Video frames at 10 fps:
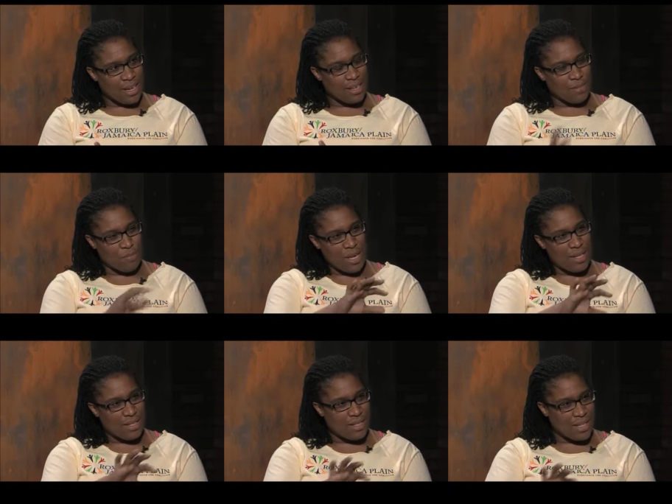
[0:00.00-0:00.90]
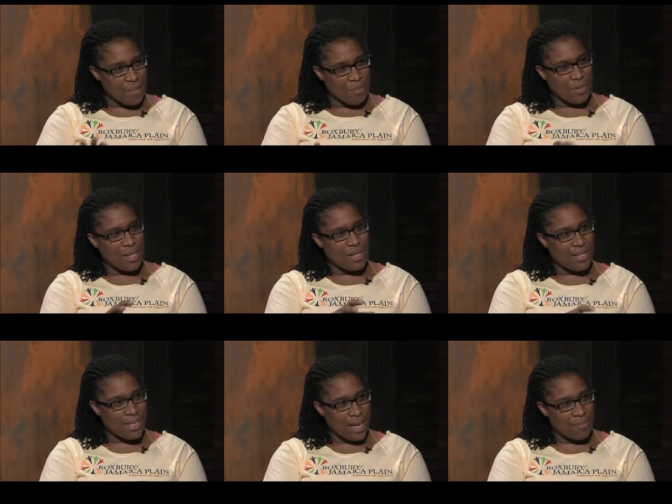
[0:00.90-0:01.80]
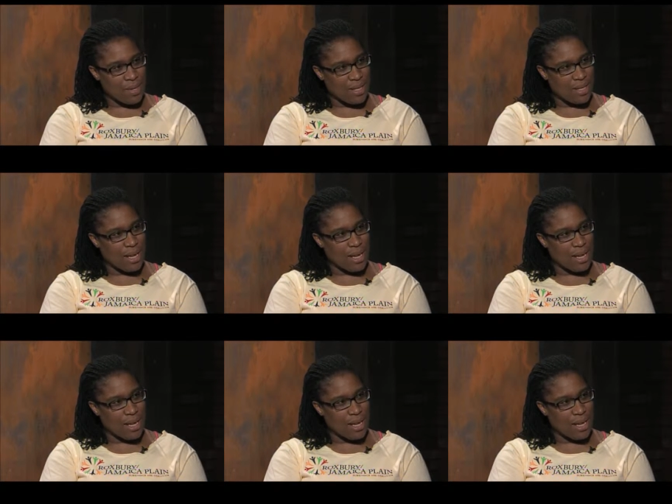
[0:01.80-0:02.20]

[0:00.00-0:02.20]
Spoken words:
being separated and segmented in